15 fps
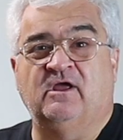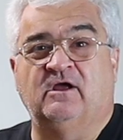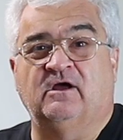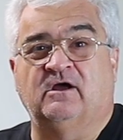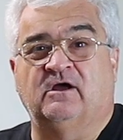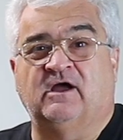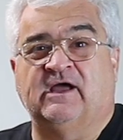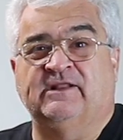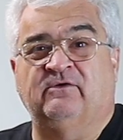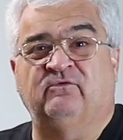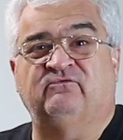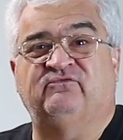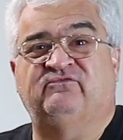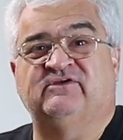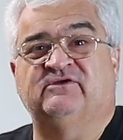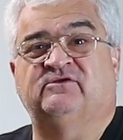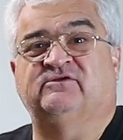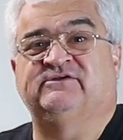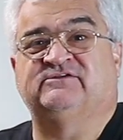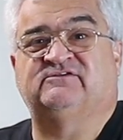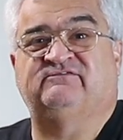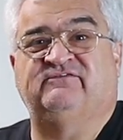I don't feel
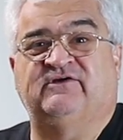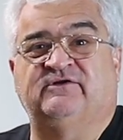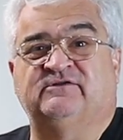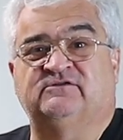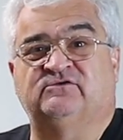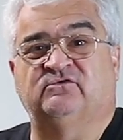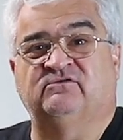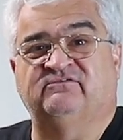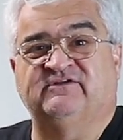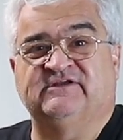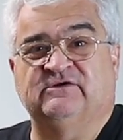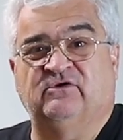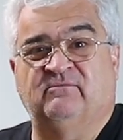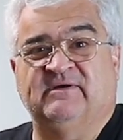it's fair to do a video